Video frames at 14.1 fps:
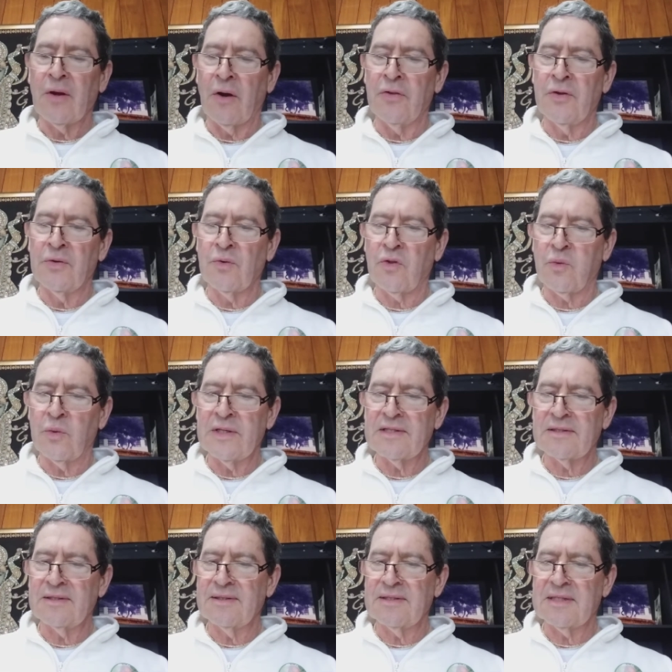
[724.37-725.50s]
On the
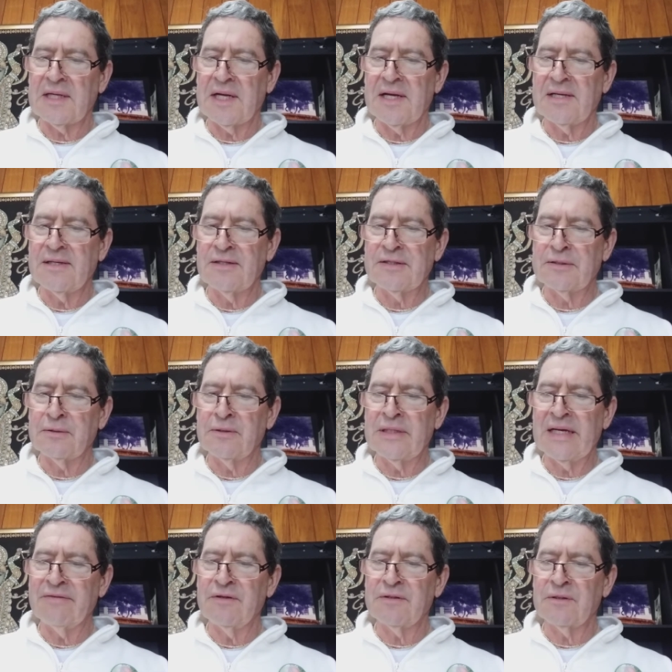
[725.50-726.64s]
northwestern side is
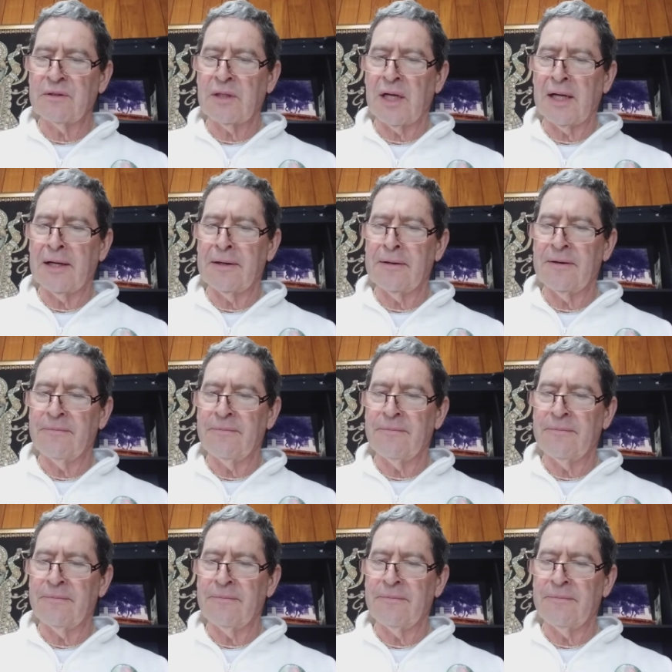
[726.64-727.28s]
Sudevi Sukhad,